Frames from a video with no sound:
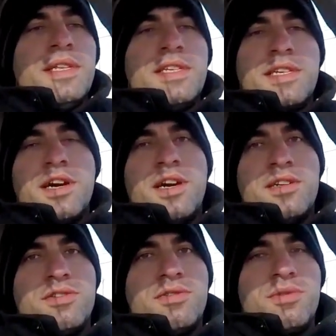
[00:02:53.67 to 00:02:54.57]
these
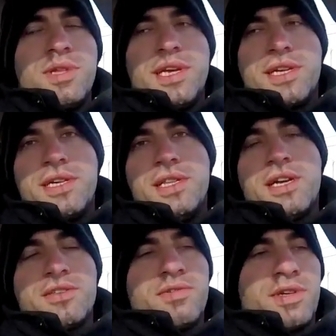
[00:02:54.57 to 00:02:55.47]
cars to like a
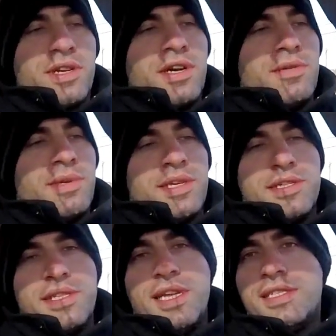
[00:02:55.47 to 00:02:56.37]
luxury car,
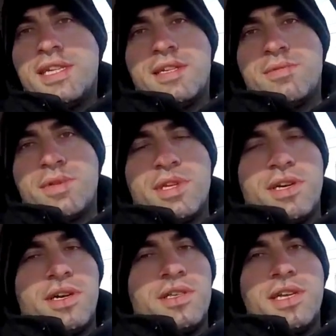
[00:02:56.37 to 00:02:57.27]
because that's not what they
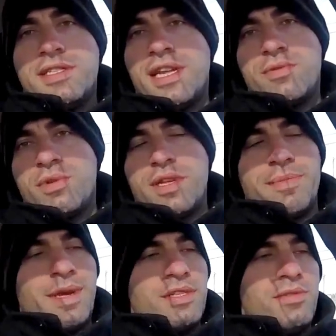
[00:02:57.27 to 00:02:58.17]
are. That's not what
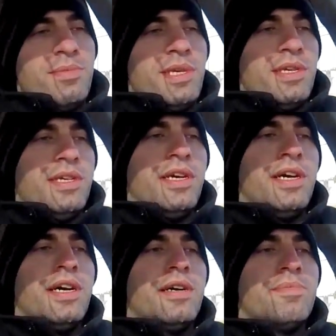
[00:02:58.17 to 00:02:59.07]
they're meant to be.
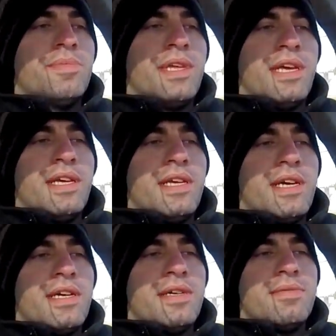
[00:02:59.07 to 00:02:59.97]

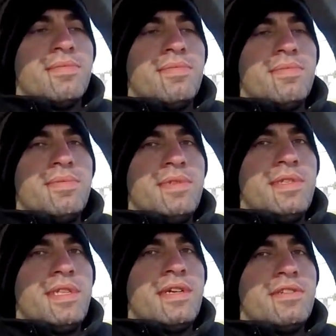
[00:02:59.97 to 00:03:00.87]

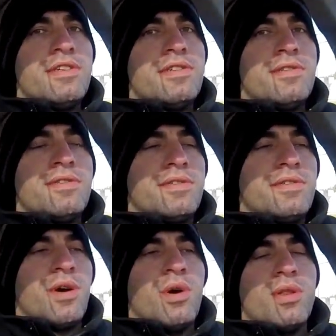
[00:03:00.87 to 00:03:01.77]
They're just
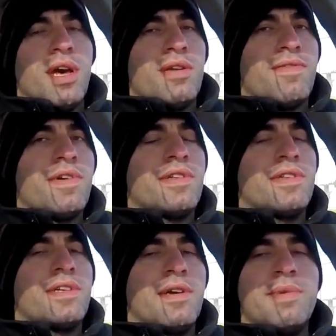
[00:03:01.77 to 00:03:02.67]
a whole lot of
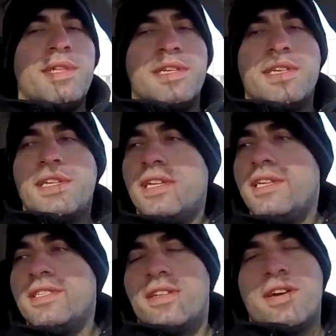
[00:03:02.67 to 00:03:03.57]
fun. I mean, it
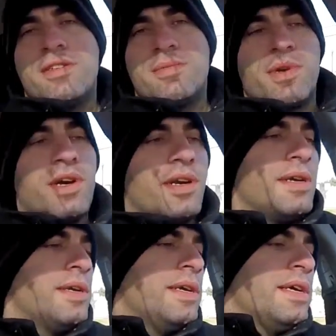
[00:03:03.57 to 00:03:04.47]
is an awesome car.
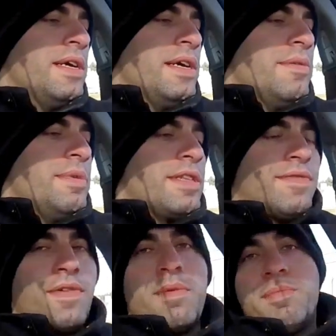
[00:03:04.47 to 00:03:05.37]
But
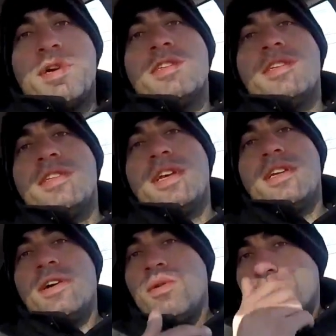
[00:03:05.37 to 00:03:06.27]
from a person
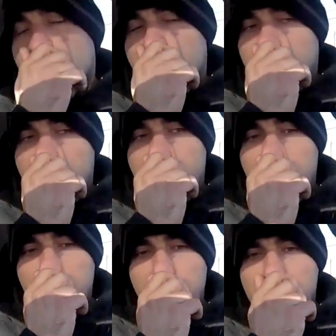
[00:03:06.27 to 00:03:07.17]
that owned
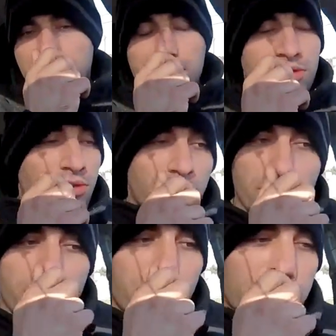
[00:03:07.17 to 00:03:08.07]
and test drove
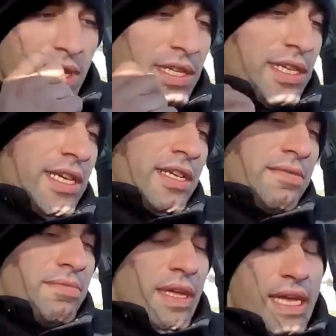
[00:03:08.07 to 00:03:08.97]
almost any
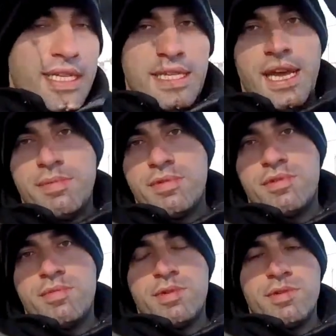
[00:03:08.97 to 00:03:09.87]
type of
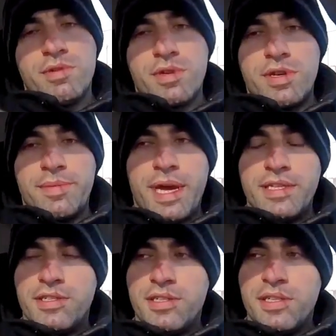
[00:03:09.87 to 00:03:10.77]
Subaru you can
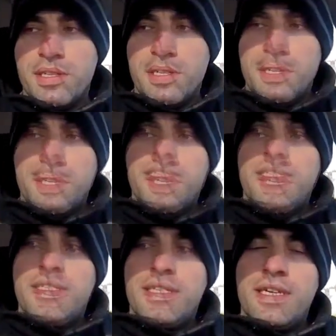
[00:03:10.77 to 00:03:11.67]
imagine,
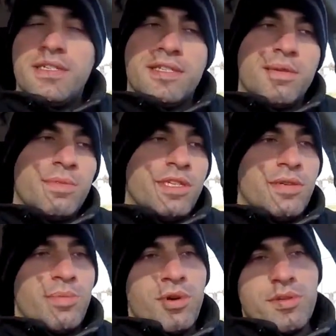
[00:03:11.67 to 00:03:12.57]
there's some
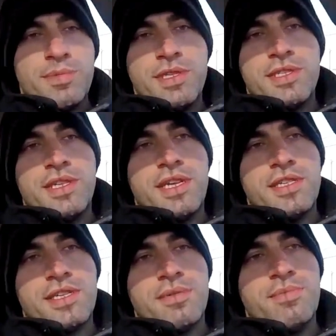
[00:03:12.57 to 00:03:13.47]
disappointments and
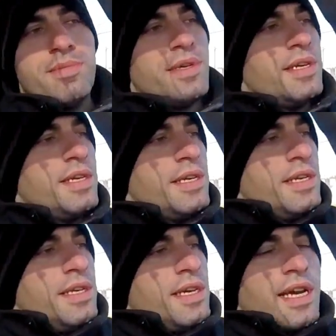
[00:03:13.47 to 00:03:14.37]
there's some,
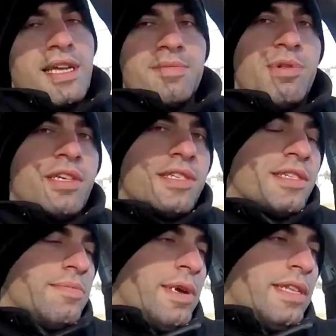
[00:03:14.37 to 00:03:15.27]
I guess,
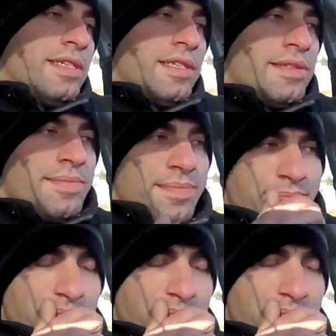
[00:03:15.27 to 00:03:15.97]
pluses and minuses.